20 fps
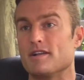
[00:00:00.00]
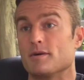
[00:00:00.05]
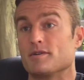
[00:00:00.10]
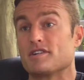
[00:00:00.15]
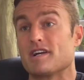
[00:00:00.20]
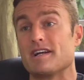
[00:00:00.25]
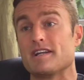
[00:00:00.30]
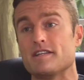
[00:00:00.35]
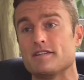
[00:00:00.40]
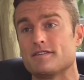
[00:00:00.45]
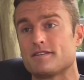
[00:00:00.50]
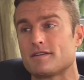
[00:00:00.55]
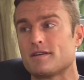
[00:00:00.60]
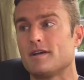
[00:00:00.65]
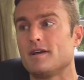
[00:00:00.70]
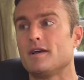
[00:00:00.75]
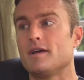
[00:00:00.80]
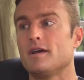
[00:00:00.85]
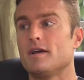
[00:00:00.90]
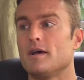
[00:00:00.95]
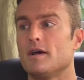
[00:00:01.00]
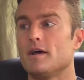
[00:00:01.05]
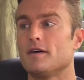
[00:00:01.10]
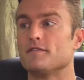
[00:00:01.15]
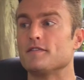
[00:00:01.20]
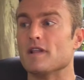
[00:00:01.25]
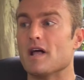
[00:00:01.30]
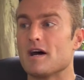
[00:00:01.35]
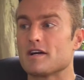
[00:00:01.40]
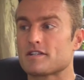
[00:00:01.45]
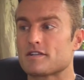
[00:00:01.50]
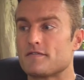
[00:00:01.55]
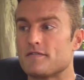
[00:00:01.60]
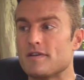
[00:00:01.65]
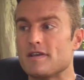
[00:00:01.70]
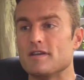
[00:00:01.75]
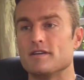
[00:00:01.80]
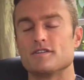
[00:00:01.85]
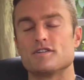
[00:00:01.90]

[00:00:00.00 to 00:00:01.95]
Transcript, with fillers: You know, Chinese philosophy